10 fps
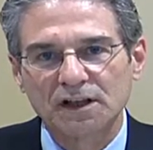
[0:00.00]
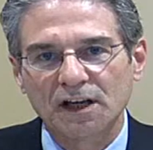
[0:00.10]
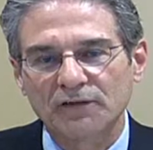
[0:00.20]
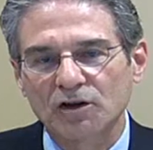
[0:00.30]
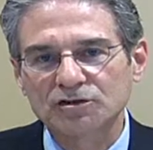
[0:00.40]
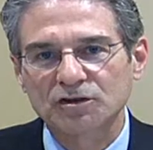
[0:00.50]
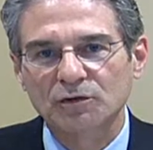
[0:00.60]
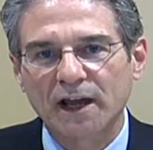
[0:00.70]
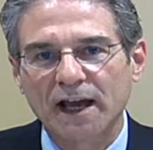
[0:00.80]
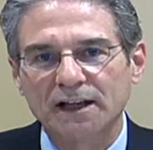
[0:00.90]
I've also
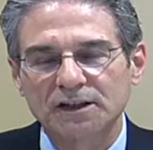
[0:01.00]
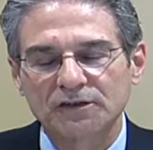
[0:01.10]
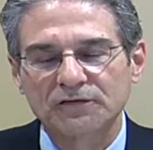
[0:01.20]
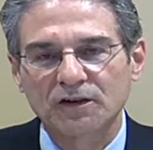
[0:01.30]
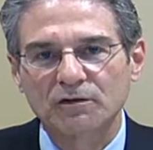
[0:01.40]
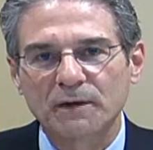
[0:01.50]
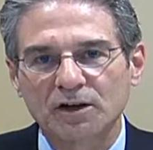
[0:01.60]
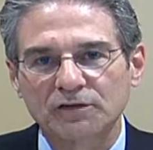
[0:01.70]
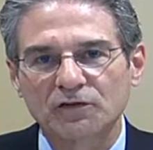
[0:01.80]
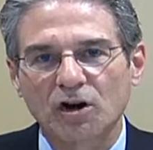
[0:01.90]
added a fair
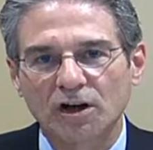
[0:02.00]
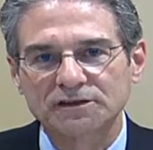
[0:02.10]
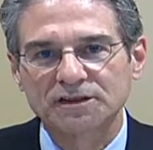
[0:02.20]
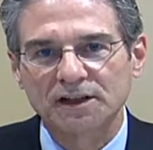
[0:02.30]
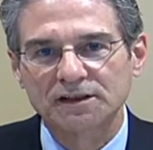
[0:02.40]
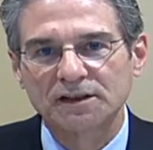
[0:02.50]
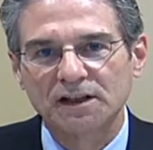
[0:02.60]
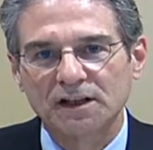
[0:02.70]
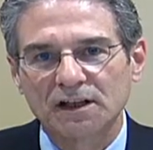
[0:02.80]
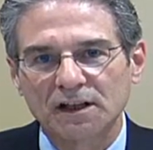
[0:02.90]
amount of content
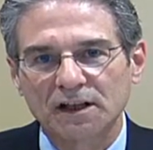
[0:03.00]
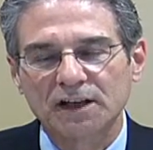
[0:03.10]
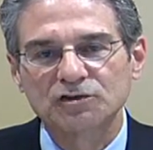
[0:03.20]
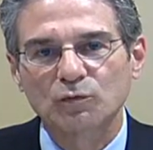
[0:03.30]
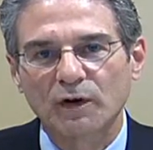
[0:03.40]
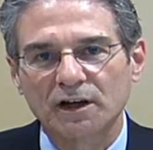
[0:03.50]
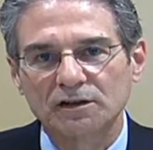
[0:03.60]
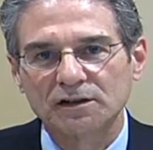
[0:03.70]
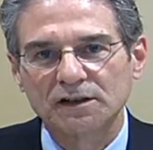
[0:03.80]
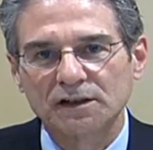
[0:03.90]
as well,